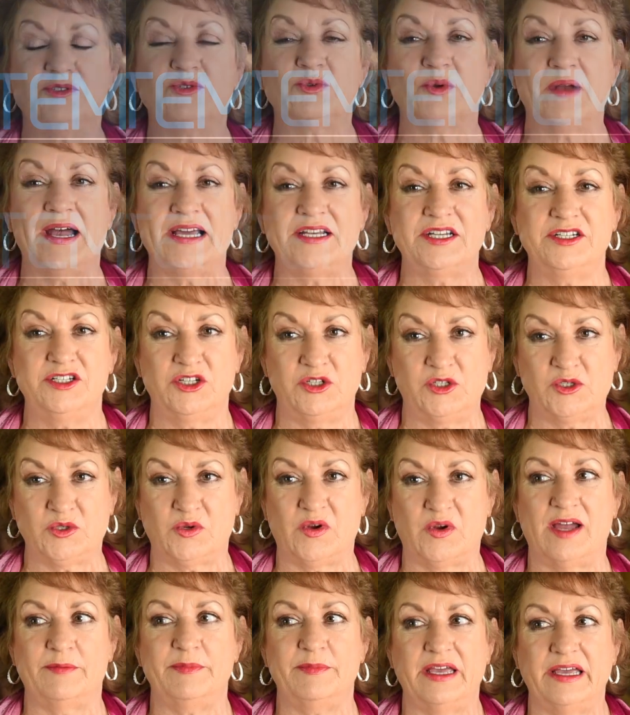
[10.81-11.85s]
try to
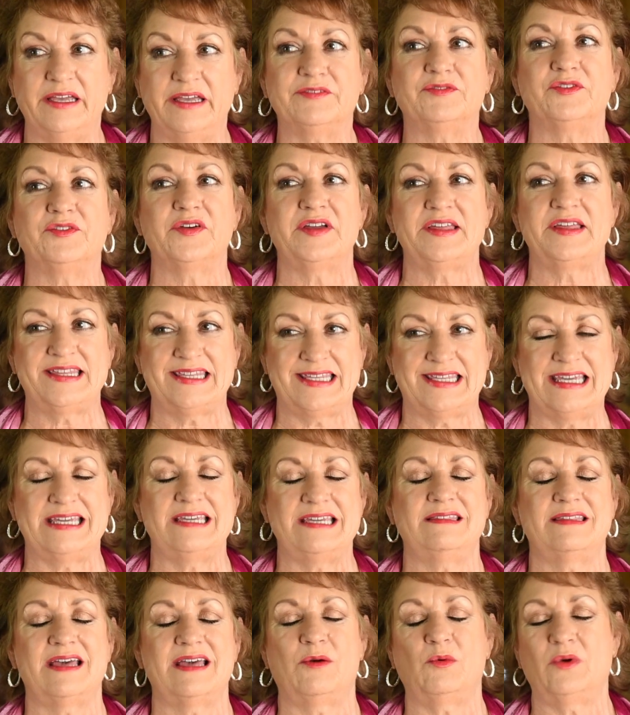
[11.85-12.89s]
describe
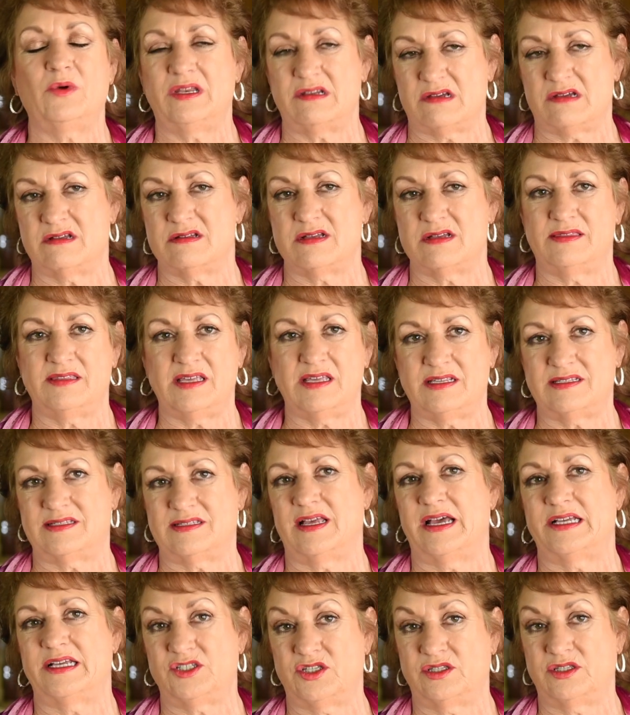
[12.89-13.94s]
everything that went on these
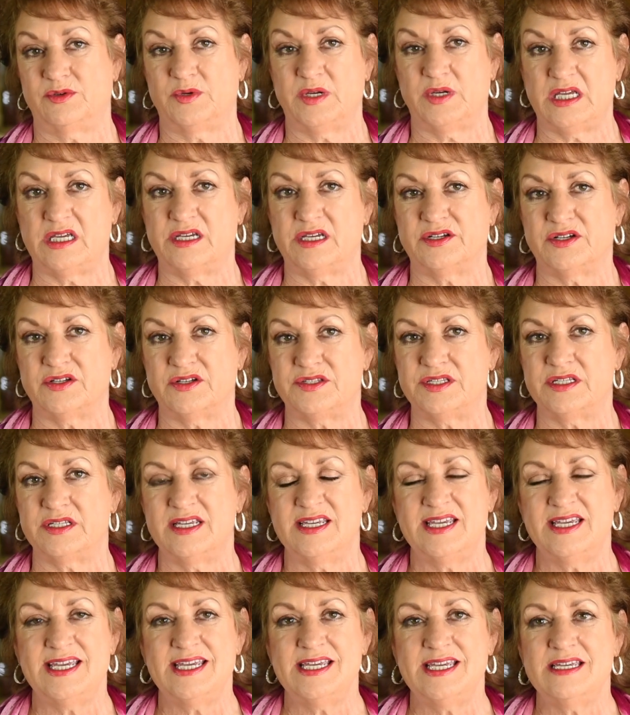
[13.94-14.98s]
last 3 years,
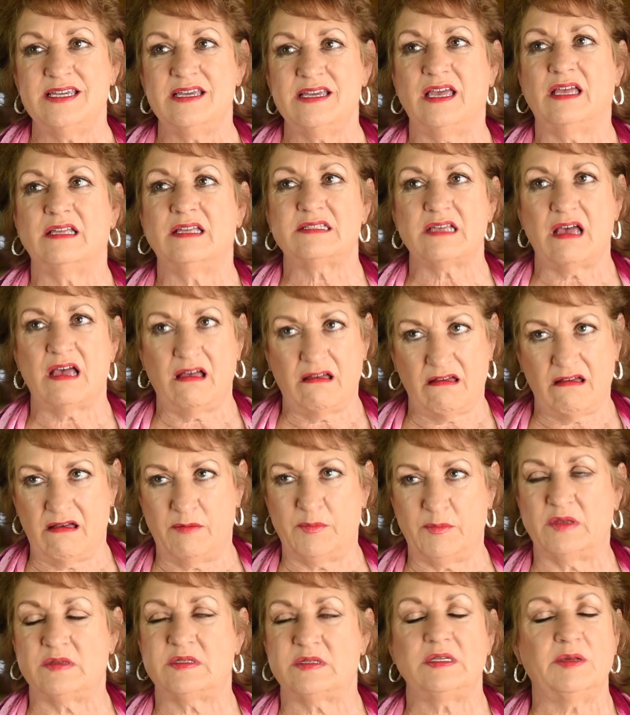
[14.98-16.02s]
it's
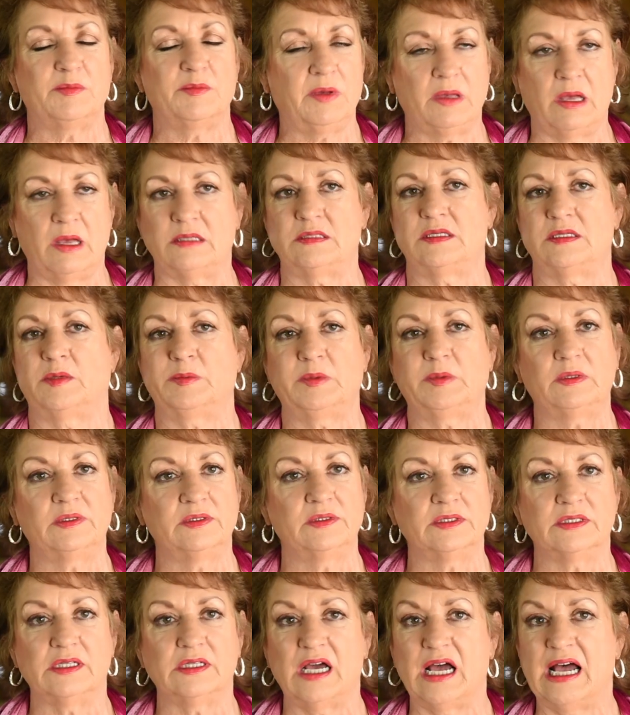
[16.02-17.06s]
almost impossible.
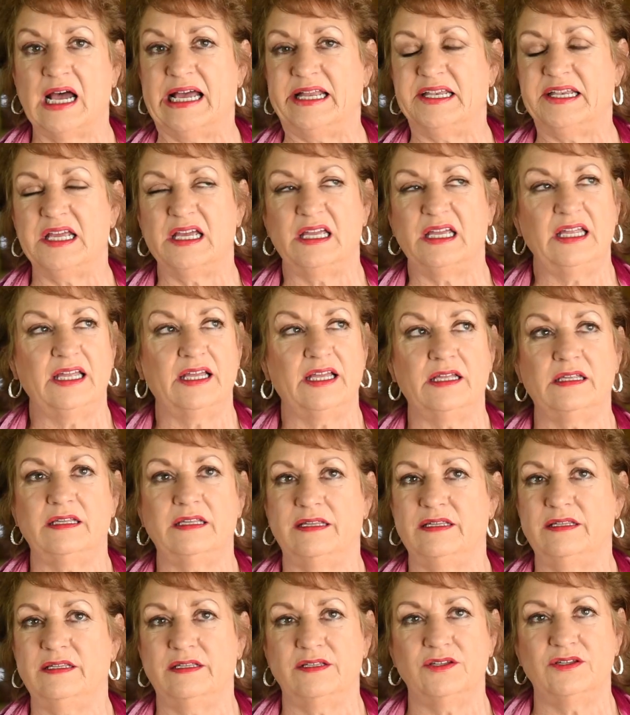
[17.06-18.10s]

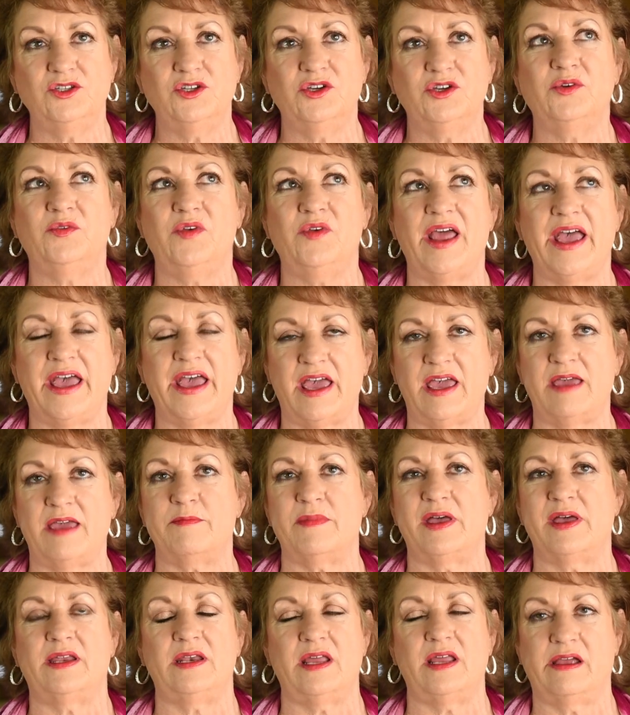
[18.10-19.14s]
You name
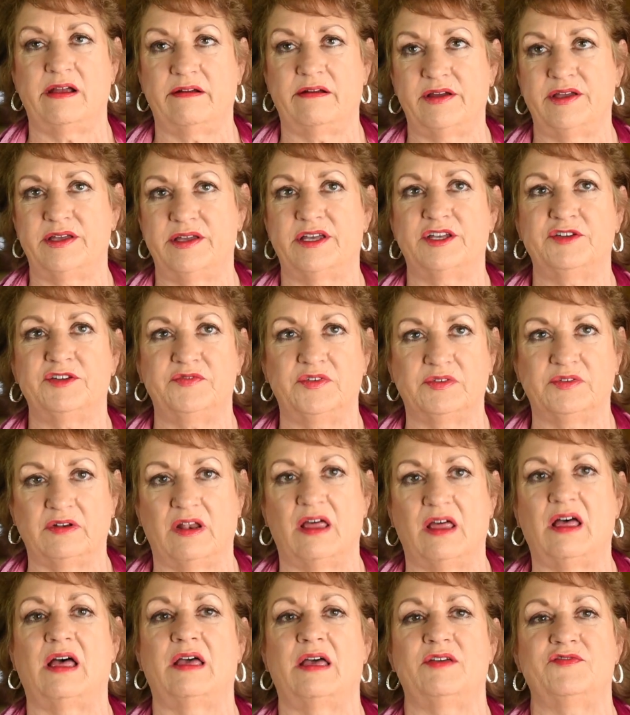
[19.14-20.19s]
an area of your
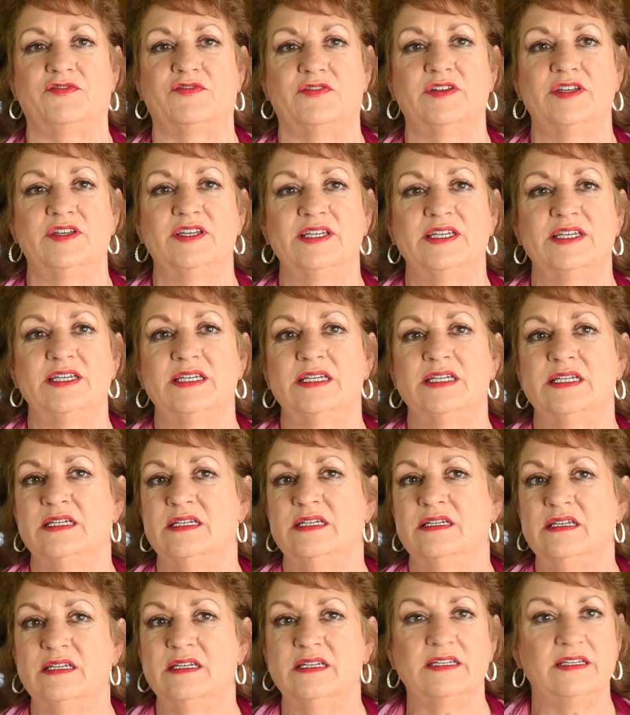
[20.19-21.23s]
life
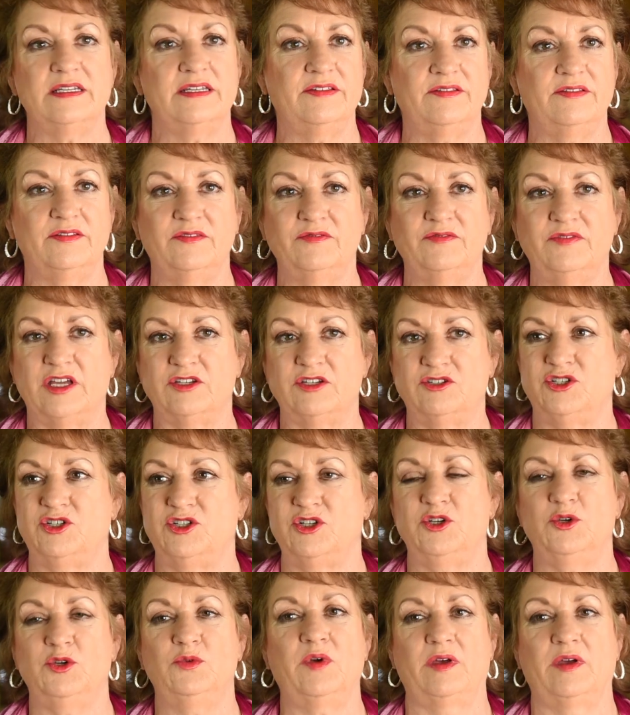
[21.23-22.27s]
that
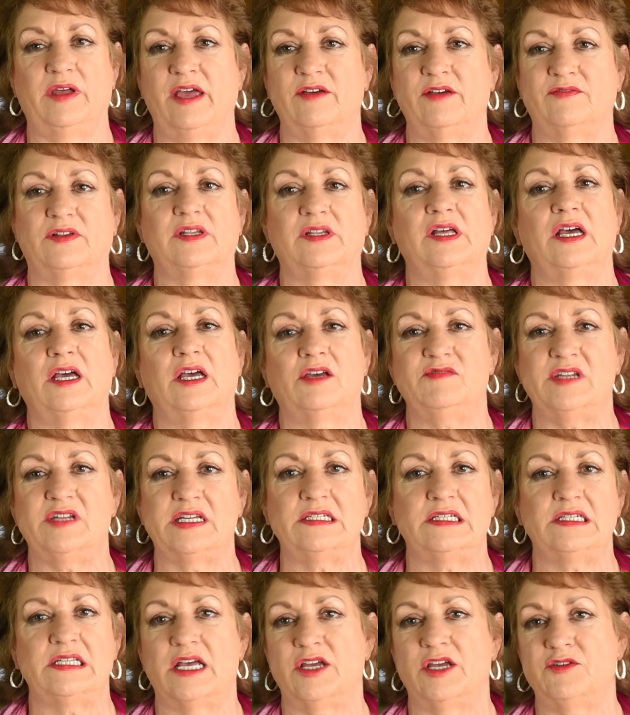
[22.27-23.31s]
you have loved
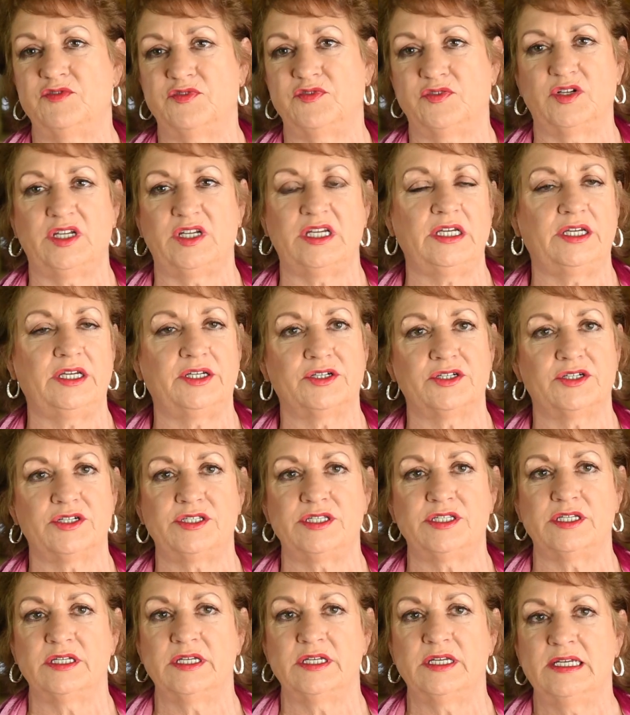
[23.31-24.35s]
and done for
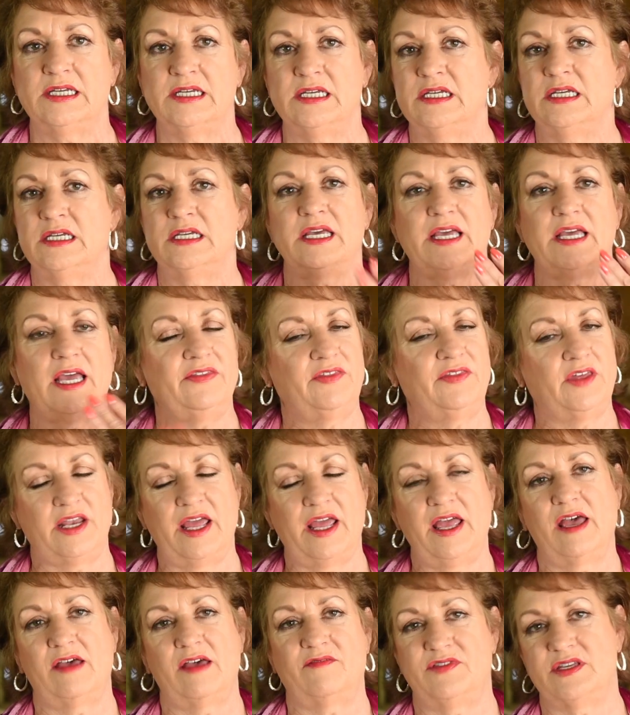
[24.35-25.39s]
years, and then
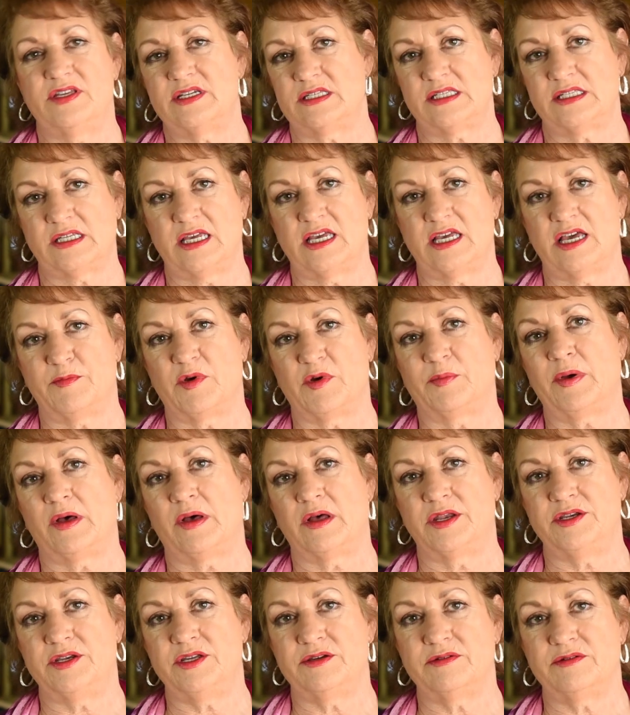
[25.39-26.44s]
have this come
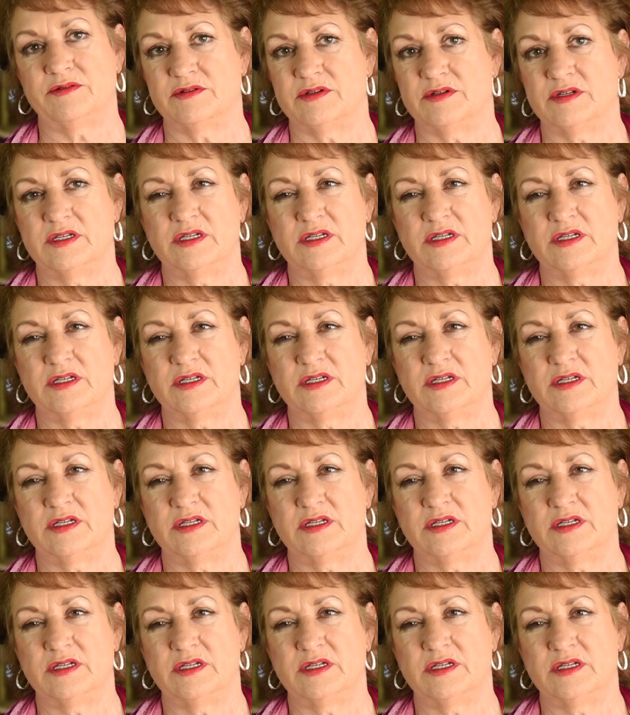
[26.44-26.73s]
upon you.